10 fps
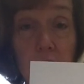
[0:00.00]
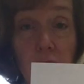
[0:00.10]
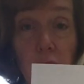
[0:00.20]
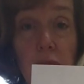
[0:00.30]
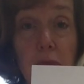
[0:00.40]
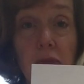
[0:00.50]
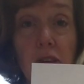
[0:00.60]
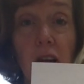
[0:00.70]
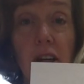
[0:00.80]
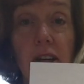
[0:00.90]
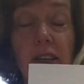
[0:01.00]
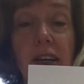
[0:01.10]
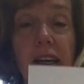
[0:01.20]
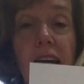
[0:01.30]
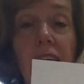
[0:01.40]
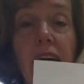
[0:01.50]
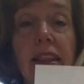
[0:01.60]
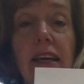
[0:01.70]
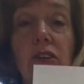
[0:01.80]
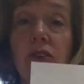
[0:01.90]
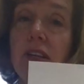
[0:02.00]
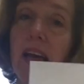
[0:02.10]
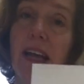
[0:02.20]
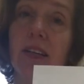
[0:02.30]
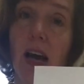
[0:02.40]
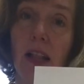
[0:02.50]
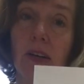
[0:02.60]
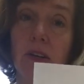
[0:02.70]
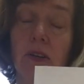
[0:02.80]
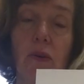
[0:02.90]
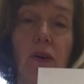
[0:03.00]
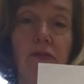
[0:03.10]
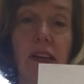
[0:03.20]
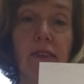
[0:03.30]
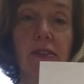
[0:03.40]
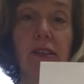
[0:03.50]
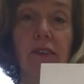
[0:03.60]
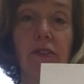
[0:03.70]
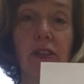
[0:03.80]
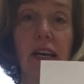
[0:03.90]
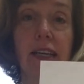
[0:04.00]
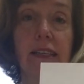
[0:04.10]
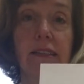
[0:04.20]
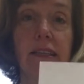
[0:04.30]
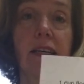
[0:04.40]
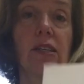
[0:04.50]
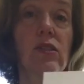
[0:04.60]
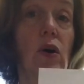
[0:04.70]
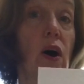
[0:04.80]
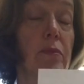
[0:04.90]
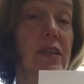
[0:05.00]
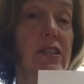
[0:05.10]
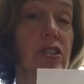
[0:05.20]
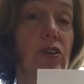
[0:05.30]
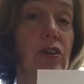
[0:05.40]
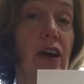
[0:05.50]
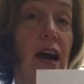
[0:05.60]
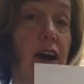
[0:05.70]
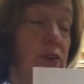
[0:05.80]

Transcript: of cream of tartar, and then you can add color or flavor if you like. So I'm going to show you how